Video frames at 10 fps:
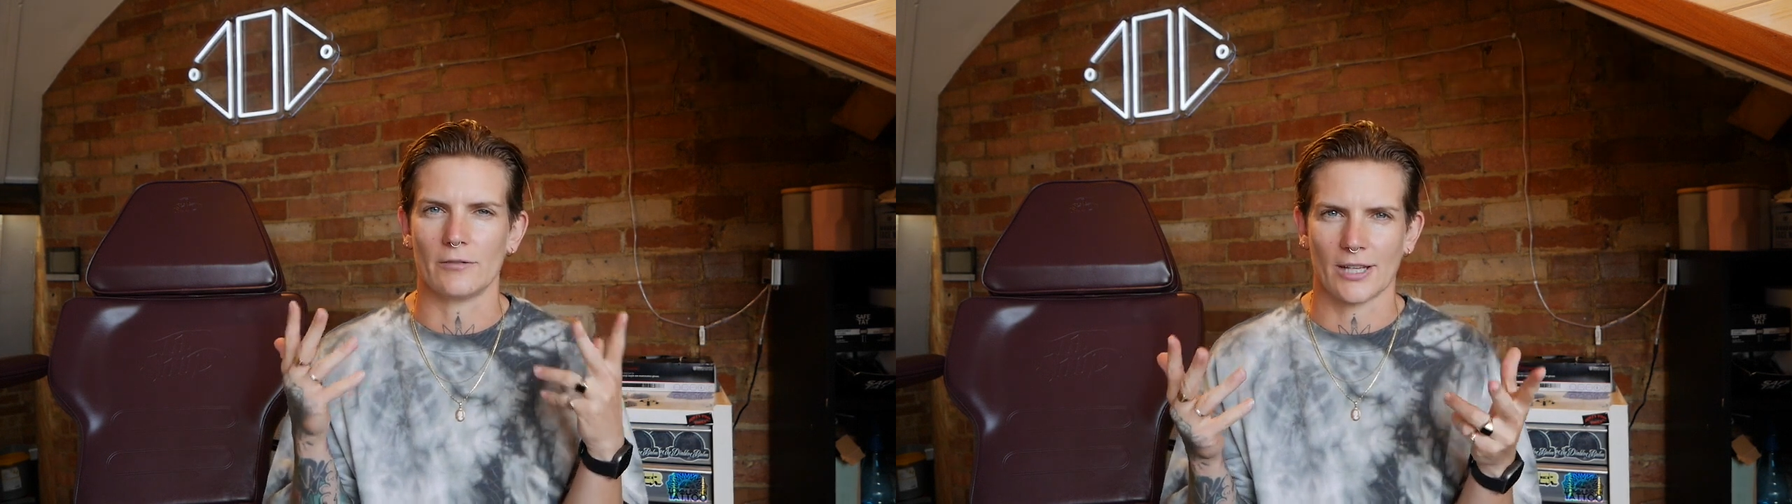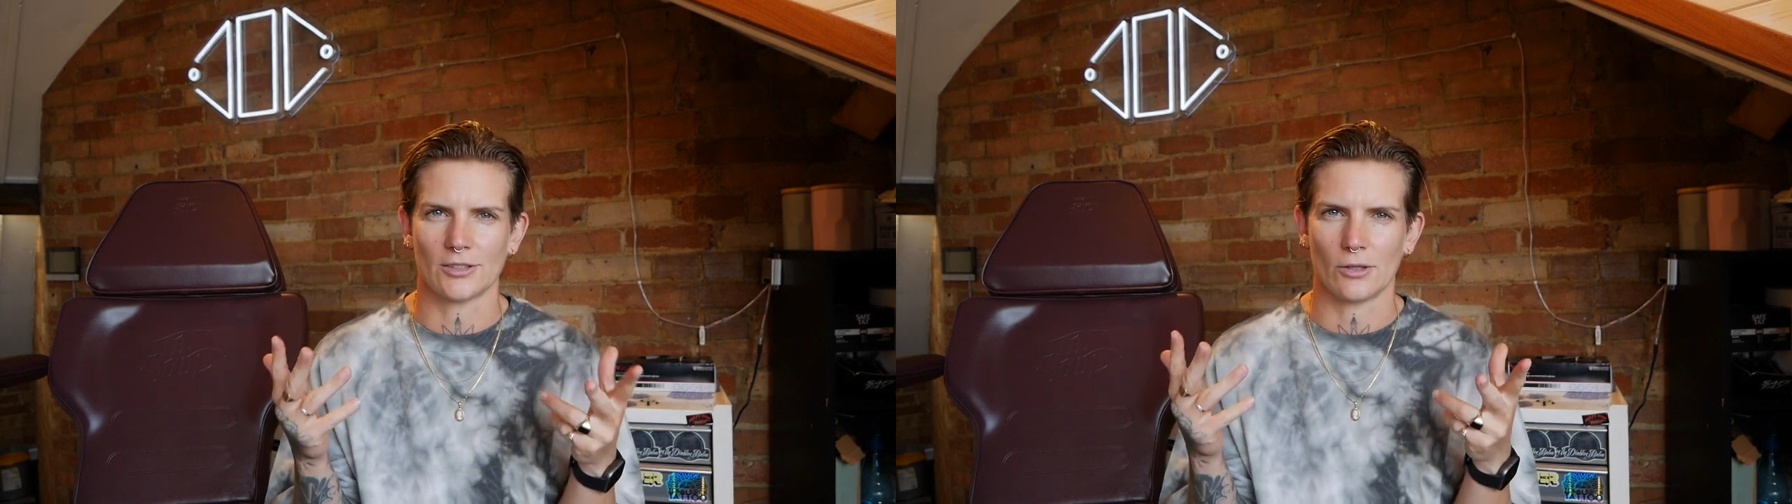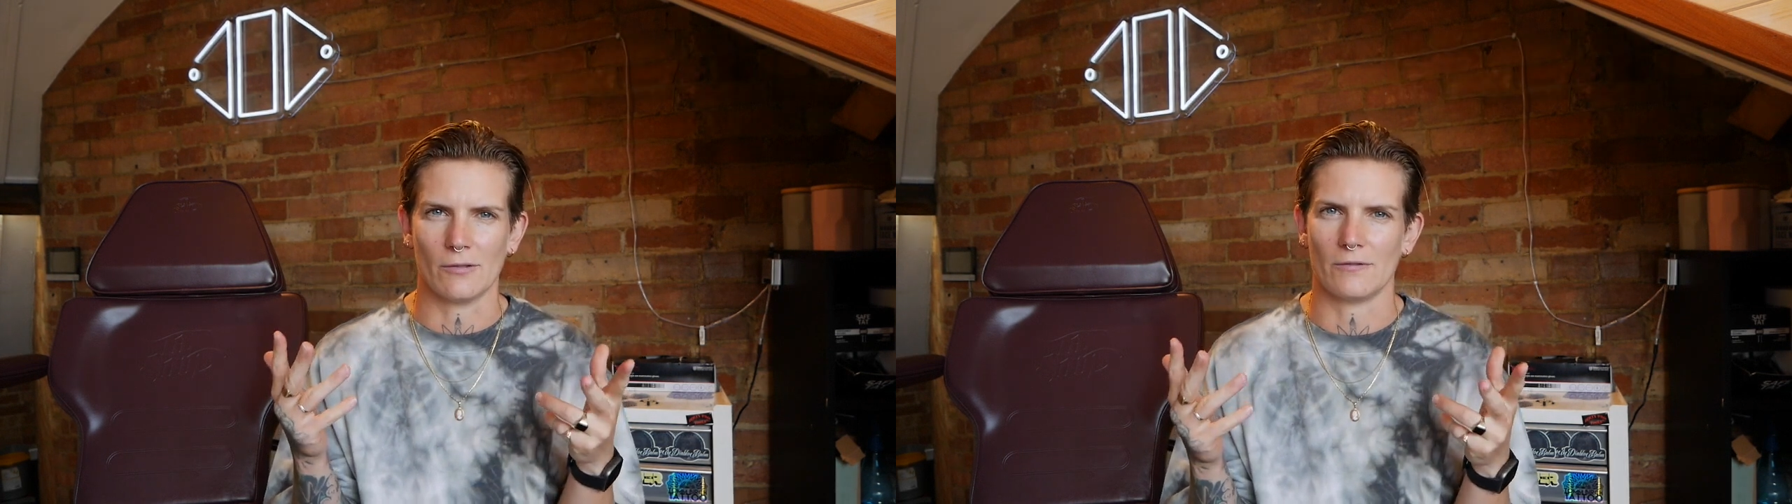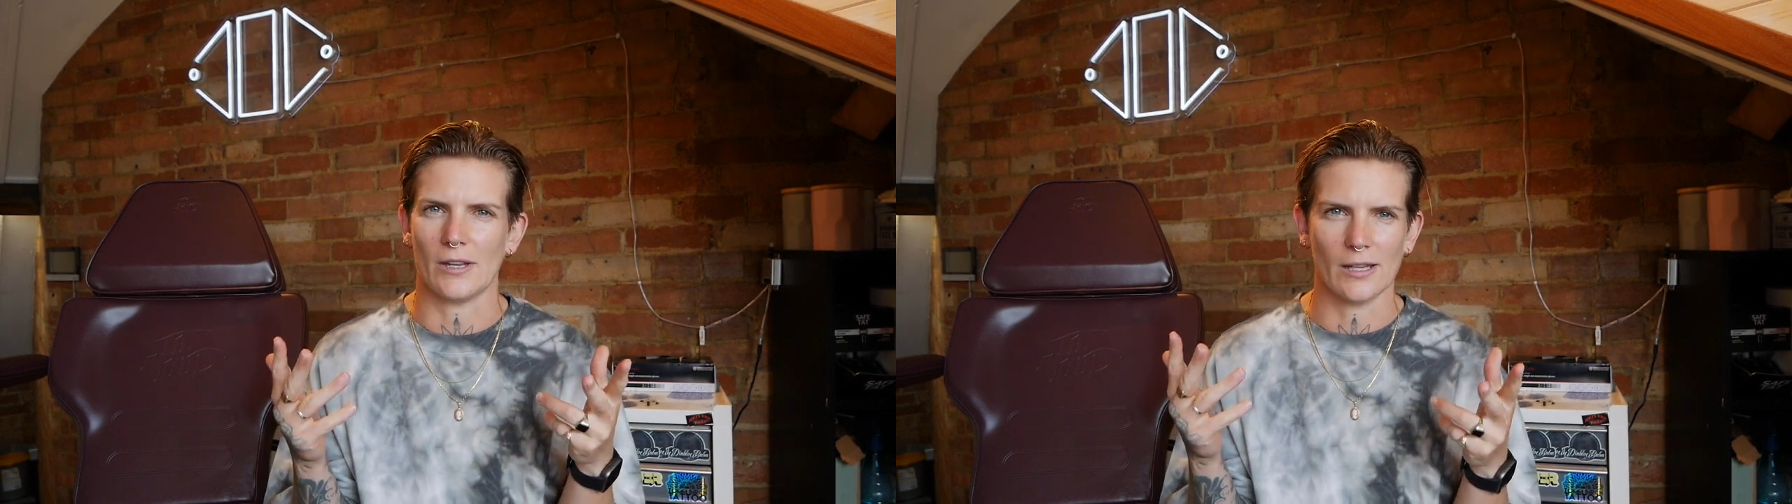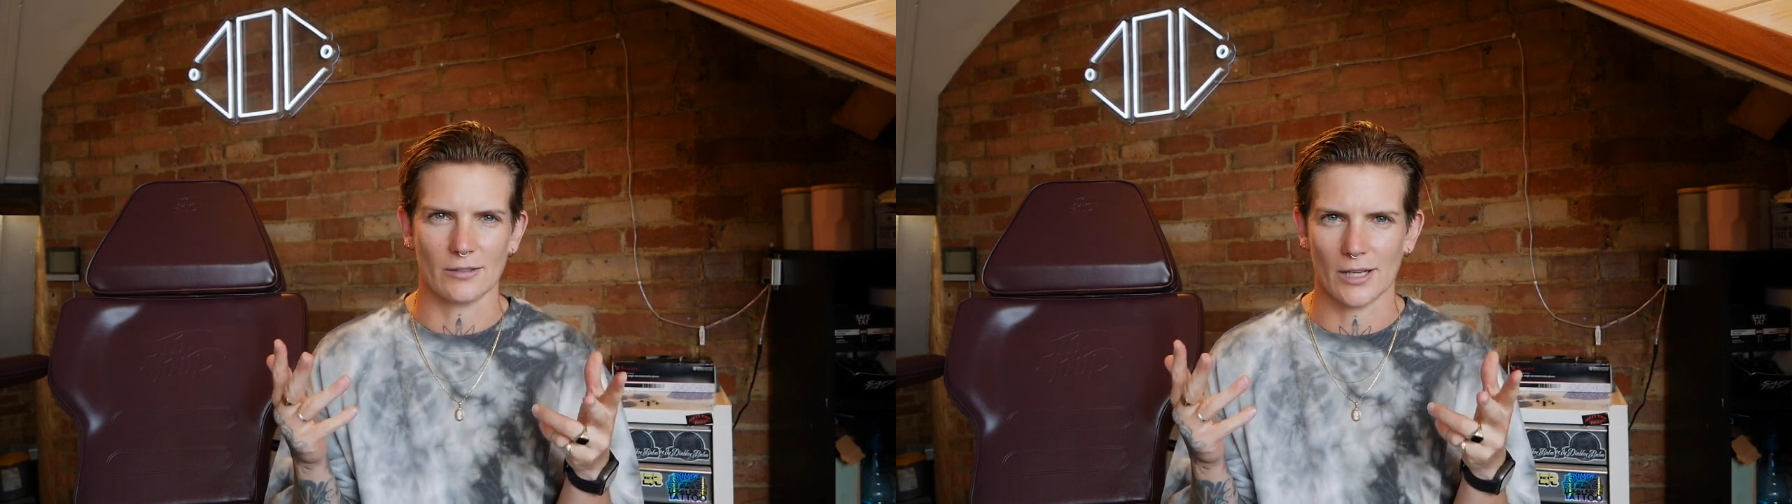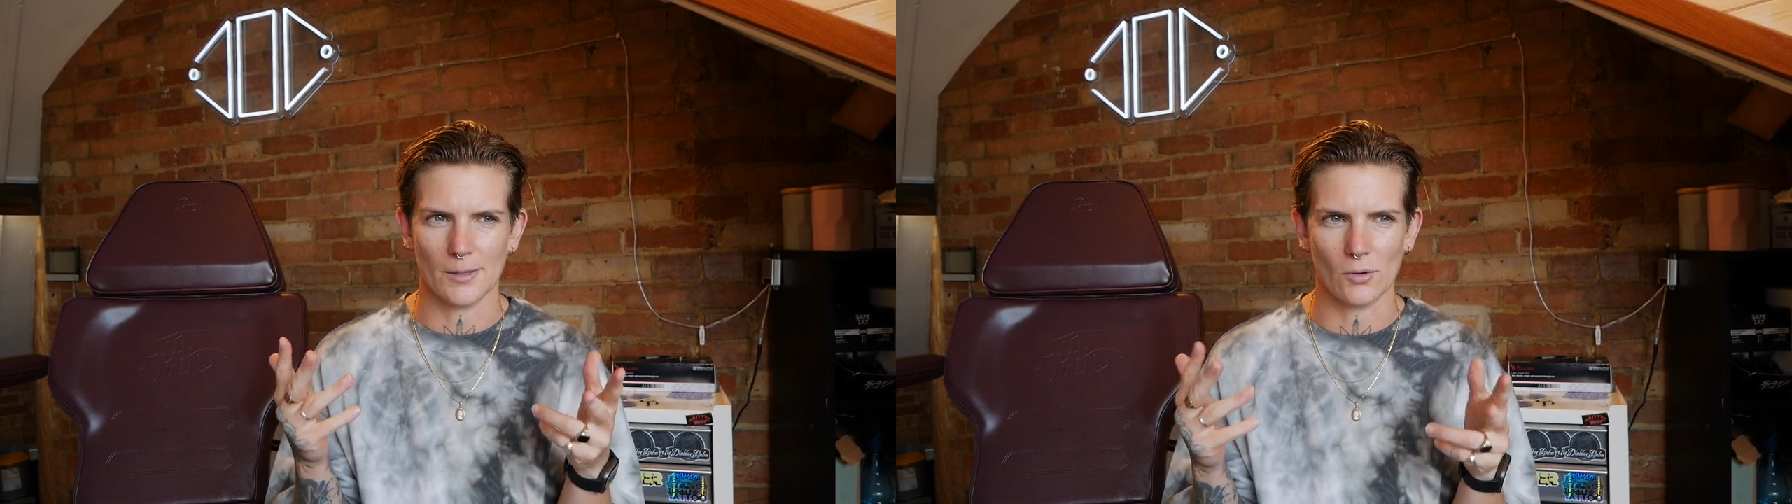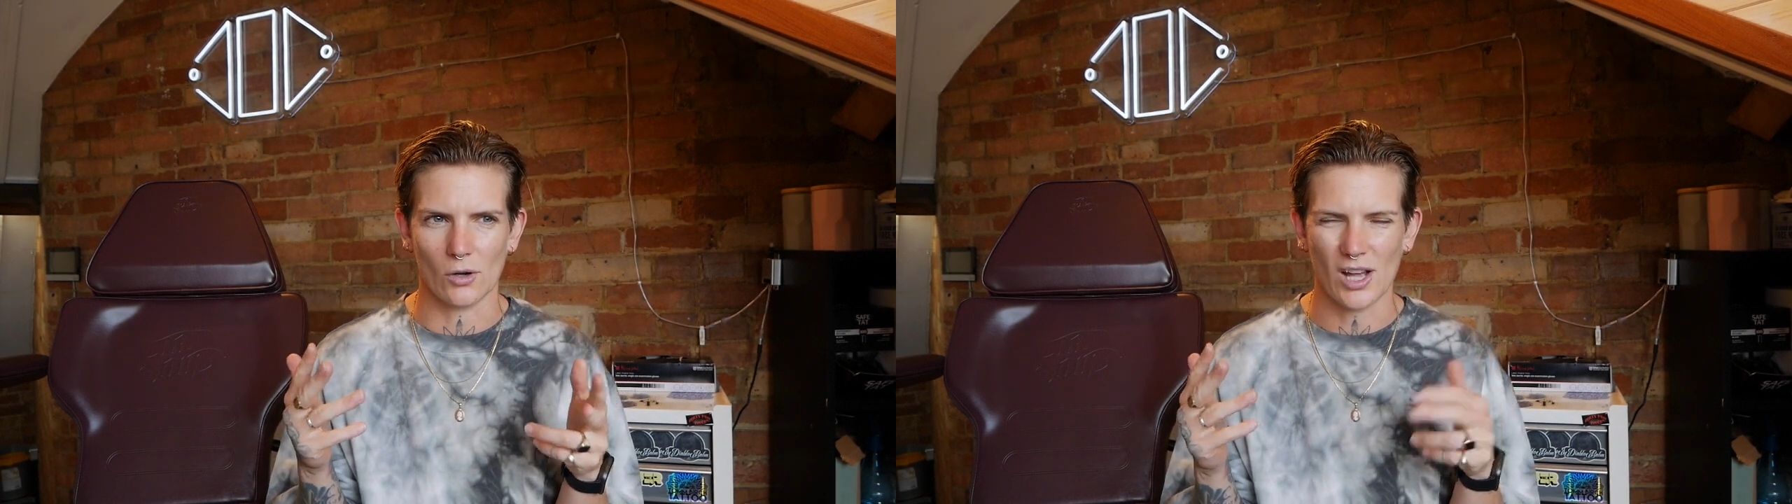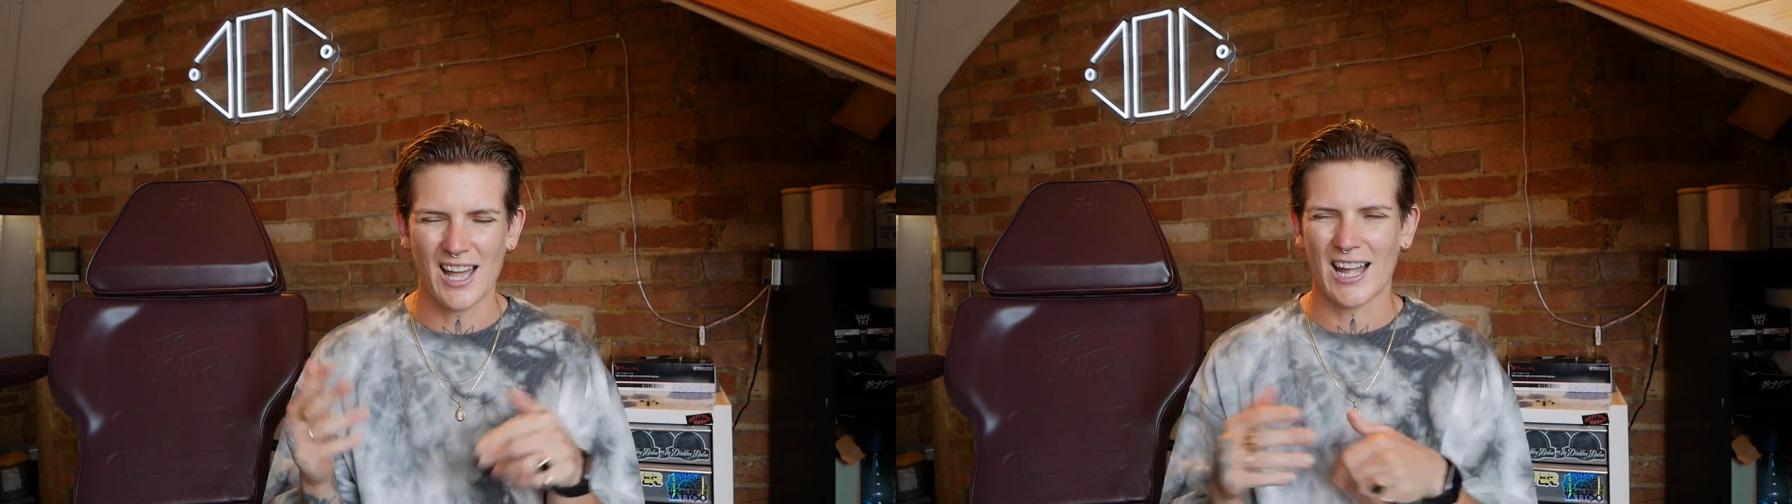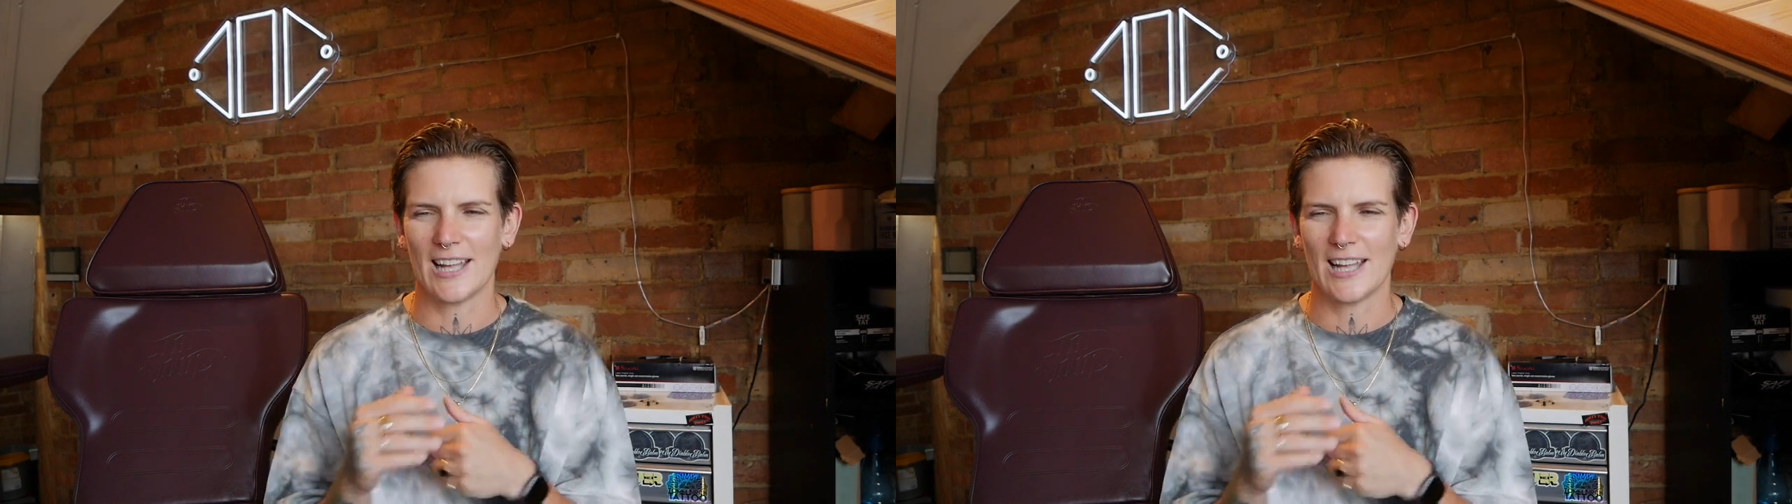tattooing fingers anymore.